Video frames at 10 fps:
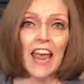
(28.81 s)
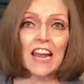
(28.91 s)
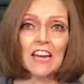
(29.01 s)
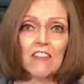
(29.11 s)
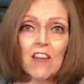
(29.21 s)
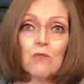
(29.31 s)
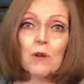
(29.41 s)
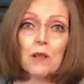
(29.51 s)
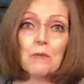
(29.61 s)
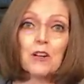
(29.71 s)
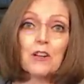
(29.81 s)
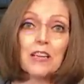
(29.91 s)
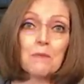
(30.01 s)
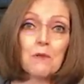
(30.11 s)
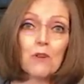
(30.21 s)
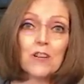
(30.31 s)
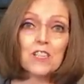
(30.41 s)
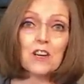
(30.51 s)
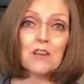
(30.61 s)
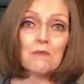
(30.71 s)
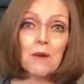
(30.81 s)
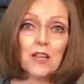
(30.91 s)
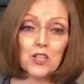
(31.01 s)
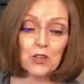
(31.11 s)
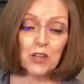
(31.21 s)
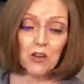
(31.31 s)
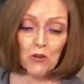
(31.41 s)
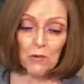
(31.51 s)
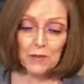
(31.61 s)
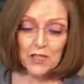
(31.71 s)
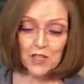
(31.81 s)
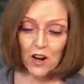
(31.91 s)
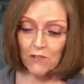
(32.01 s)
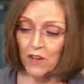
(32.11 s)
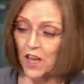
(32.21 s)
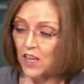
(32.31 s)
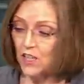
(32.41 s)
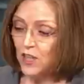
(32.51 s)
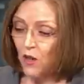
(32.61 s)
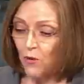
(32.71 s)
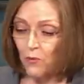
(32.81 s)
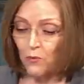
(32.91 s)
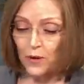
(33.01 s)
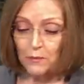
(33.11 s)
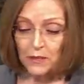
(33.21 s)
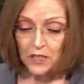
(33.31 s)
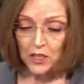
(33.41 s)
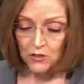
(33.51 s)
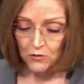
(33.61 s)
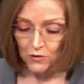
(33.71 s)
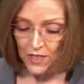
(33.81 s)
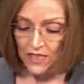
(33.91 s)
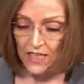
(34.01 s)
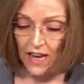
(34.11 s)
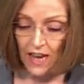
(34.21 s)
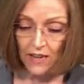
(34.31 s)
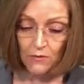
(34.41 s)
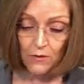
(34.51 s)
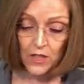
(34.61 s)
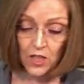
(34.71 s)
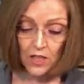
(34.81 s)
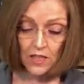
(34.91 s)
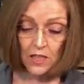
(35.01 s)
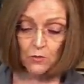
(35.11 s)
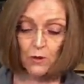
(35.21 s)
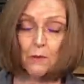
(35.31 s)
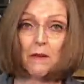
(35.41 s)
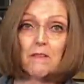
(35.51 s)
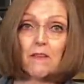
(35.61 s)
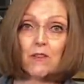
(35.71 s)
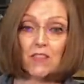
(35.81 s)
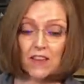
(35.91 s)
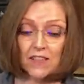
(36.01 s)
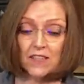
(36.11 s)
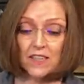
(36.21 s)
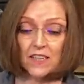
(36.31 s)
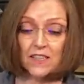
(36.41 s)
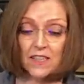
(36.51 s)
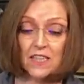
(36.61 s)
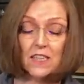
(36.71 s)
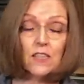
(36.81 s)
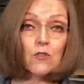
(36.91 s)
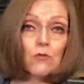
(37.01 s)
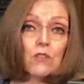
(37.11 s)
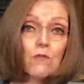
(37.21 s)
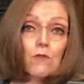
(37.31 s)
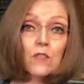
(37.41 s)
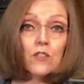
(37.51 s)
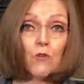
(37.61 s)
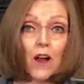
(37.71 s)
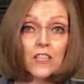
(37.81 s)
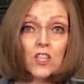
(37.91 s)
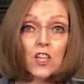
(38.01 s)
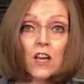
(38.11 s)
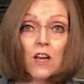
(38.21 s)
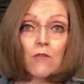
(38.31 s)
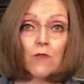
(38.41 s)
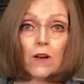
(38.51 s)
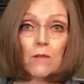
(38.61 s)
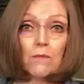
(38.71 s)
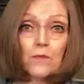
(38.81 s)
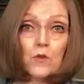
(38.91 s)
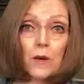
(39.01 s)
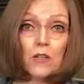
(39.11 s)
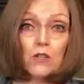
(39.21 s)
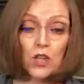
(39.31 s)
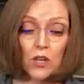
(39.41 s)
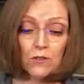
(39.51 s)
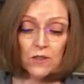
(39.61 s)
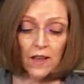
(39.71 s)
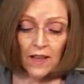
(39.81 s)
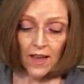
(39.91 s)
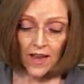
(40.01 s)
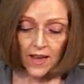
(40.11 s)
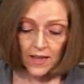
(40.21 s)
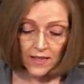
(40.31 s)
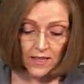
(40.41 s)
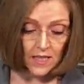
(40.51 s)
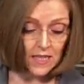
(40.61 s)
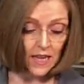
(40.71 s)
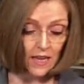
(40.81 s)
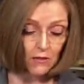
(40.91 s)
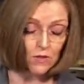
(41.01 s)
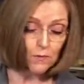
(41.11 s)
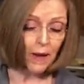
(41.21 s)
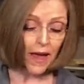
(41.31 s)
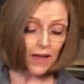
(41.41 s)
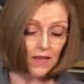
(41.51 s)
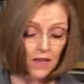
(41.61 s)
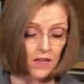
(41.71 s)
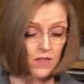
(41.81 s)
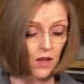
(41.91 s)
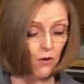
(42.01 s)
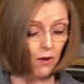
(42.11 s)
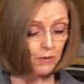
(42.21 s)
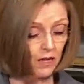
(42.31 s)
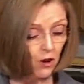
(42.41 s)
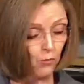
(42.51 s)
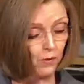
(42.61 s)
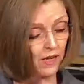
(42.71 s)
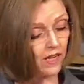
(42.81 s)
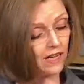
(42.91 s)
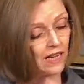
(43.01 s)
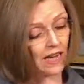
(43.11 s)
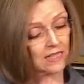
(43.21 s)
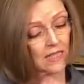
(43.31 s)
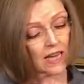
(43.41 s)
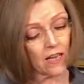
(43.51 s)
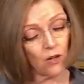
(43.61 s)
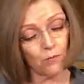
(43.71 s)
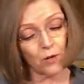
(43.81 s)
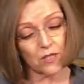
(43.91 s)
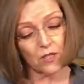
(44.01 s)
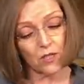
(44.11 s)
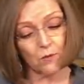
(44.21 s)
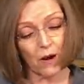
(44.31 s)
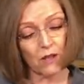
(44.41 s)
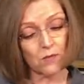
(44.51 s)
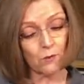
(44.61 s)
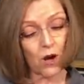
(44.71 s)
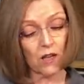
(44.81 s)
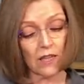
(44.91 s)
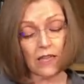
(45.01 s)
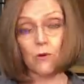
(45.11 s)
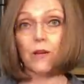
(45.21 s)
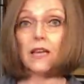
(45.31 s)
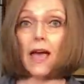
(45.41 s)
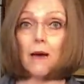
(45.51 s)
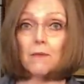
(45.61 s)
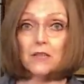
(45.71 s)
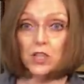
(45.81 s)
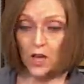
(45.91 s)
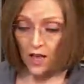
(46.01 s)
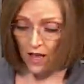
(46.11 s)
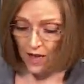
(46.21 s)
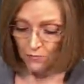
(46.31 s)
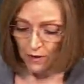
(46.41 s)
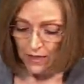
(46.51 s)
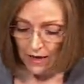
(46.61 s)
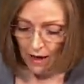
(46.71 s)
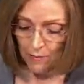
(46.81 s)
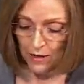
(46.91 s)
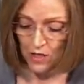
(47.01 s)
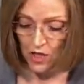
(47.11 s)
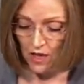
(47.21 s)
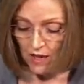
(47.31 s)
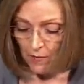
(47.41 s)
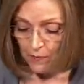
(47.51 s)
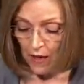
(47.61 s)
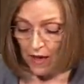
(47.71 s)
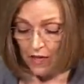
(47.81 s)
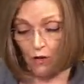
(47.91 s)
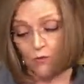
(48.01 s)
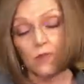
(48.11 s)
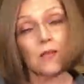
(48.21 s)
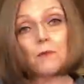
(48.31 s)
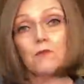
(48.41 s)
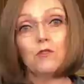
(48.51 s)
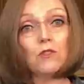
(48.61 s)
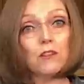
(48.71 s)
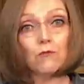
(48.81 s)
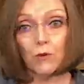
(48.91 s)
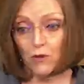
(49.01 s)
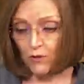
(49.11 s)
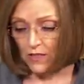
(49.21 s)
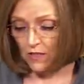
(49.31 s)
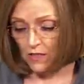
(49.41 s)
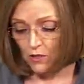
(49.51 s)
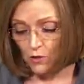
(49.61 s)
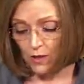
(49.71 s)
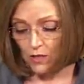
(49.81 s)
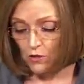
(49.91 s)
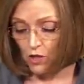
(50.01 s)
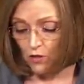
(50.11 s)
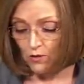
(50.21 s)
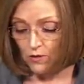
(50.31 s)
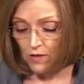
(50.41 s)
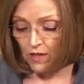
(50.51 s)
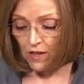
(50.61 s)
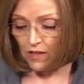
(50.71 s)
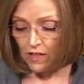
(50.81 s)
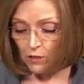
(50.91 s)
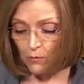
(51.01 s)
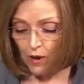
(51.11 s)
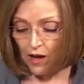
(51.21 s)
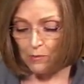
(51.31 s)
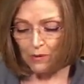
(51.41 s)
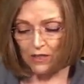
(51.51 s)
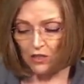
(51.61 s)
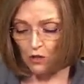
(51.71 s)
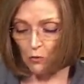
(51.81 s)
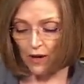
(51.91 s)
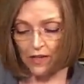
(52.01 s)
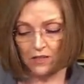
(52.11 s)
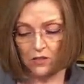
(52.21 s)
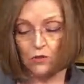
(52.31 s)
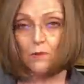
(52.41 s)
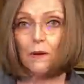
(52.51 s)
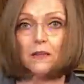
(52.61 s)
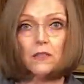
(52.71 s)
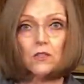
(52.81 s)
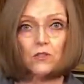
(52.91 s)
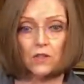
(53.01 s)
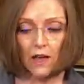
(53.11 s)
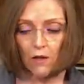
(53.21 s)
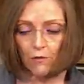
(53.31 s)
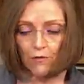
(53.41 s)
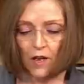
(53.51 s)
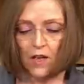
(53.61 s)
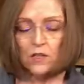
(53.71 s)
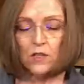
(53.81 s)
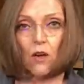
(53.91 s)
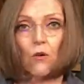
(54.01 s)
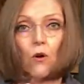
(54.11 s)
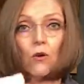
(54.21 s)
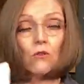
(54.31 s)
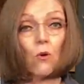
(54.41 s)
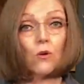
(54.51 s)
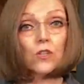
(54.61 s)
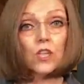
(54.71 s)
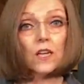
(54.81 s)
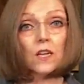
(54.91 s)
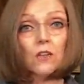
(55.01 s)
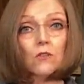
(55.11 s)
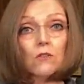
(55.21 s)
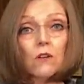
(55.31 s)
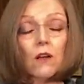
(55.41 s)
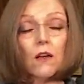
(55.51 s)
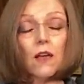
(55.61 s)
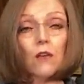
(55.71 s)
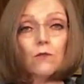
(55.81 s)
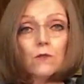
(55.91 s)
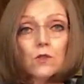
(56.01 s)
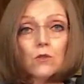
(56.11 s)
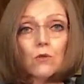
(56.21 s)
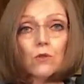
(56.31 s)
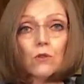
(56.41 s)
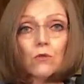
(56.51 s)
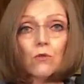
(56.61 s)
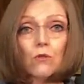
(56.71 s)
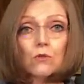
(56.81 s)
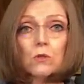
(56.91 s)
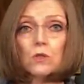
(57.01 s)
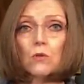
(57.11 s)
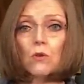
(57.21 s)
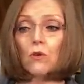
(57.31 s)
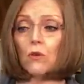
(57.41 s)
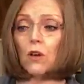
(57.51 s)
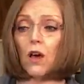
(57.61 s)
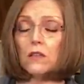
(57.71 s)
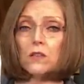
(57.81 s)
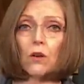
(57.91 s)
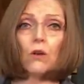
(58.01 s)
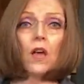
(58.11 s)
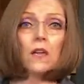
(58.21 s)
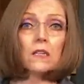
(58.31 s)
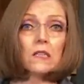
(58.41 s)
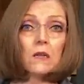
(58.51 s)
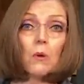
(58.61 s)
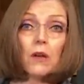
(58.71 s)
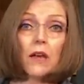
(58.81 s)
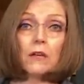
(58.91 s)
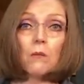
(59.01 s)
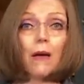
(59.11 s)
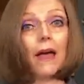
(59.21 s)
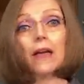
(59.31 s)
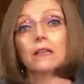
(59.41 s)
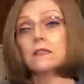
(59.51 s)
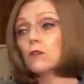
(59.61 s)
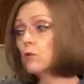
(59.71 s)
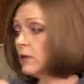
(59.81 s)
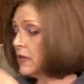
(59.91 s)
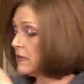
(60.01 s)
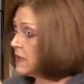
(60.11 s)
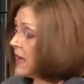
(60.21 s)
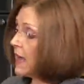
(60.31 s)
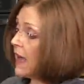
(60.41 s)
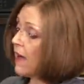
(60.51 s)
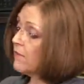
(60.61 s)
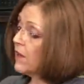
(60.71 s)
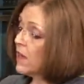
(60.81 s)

And I thought, well, I better eat before I start batch cooking, or I'll be starved. So what I'm going to do today, which this is one of my favorite things, is this is cruciferous crunch from Trader Joe's, and it's a 10 ounce bag. So I'm going to open it. It has kale, Brussels sprouts, broccoli, green cabbage, and red cabbage. And I know some of you live where there isn't a Trader Joe's nearby, but you know what? You can make this yourself. So, or, or check at your uh, health food store or your grocery store or Costco to see what kind of bagged greens they have.